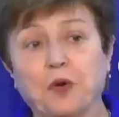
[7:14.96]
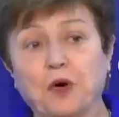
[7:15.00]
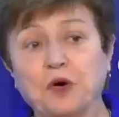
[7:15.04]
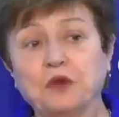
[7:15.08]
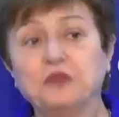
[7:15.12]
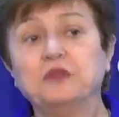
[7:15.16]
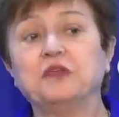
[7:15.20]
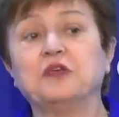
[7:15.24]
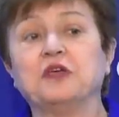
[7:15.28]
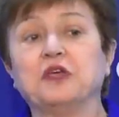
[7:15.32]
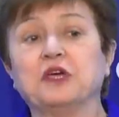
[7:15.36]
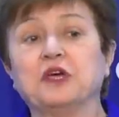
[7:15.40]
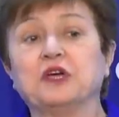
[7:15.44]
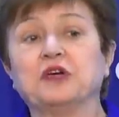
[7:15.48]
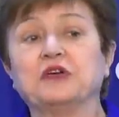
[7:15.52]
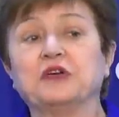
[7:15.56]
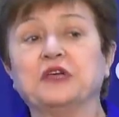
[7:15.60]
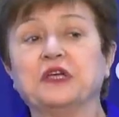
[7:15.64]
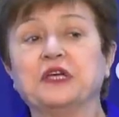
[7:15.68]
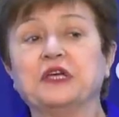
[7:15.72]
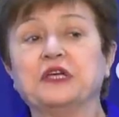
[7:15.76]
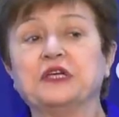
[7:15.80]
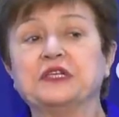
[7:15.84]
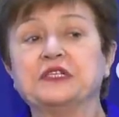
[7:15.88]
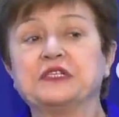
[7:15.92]
point here
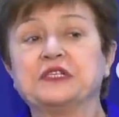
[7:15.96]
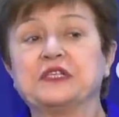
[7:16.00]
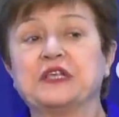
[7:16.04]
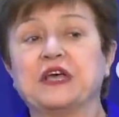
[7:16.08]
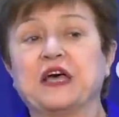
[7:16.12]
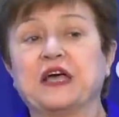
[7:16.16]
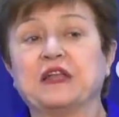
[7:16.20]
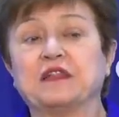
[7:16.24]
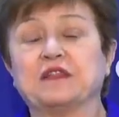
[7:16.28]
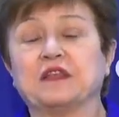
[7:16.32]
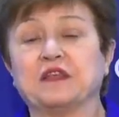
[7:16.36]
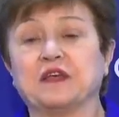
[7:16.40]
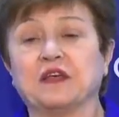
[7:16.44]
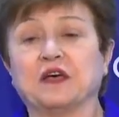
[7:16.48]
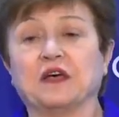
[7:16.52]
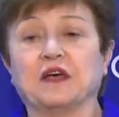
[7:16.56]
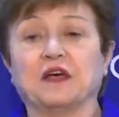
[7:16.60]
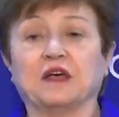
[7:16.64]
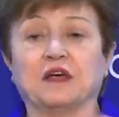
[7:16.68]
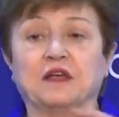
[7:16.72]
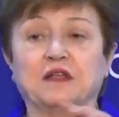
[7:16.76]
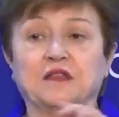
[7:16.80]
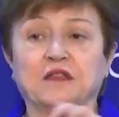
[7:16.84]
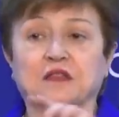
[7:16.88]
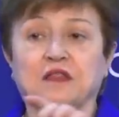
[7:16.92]
is that
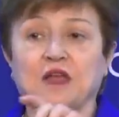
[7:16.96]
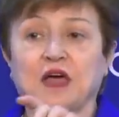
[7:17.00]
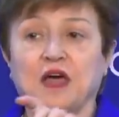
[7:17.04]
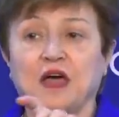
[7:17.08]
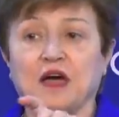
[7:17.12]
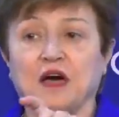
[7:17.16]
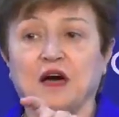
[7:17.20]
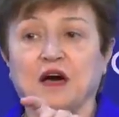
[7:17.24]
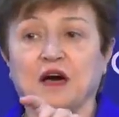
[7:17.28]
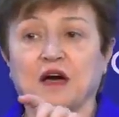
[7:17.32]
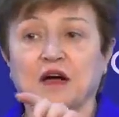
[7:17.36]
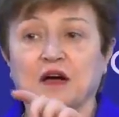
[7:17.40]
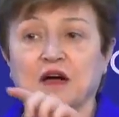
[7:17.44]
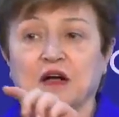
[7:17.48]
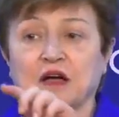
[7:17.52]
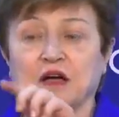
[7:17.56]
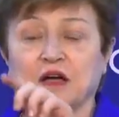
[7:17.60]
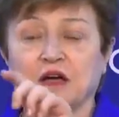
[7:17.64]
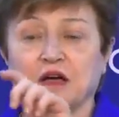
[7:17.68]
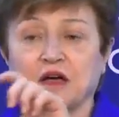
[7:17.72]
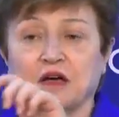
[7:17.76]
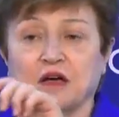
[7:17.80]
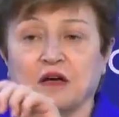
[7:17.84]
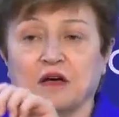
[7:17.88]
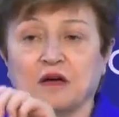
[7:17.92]
there are
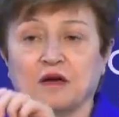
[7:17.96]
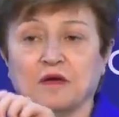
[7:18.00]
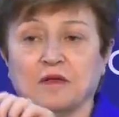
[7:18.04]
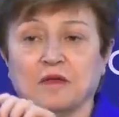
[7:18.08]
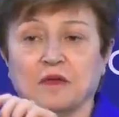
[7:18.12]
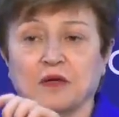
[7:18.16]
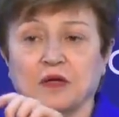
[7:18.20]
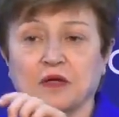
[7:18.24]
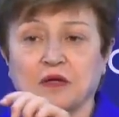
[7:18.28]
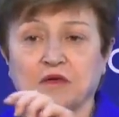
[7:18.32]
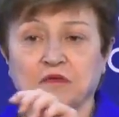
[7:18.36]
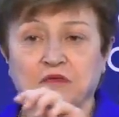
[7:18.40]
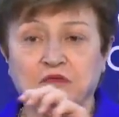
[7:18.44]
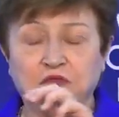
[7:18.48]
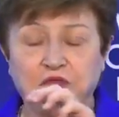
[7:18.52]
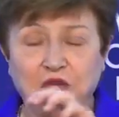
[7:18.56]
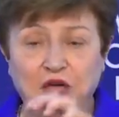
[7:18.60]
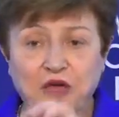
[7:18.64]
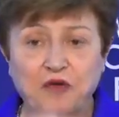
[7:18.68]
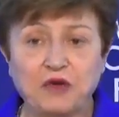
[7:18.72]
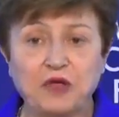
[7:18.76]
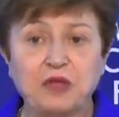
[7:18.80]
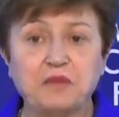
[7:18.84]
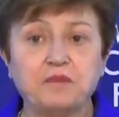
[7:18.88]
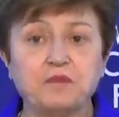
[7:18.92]

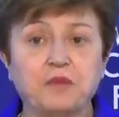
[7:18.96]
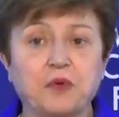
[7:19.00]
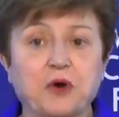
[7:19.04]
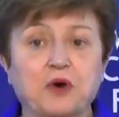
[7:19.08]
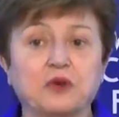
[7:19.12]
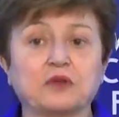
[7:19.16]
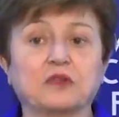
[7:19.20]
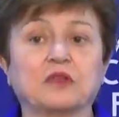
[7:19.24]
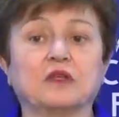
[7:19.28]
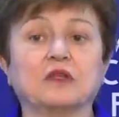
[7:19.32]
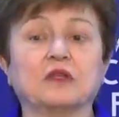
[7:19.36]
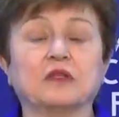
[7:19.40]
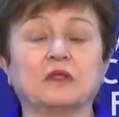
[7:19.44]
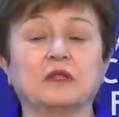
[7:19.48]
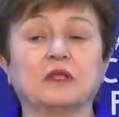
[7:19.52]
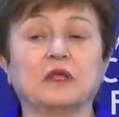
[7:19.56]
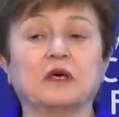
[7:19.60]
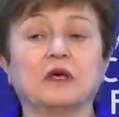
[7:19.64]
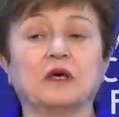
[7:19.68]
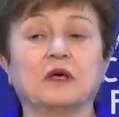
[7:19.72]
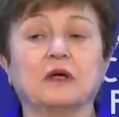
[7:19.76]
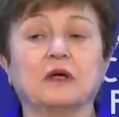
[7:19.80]
very important